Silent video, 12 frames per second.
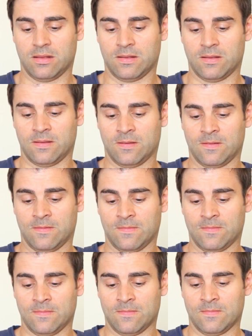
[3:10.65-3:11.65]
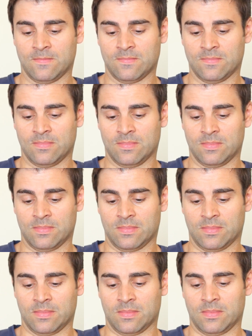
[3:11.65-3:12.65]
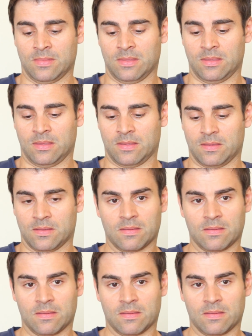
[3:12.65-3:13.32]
Nothing is said.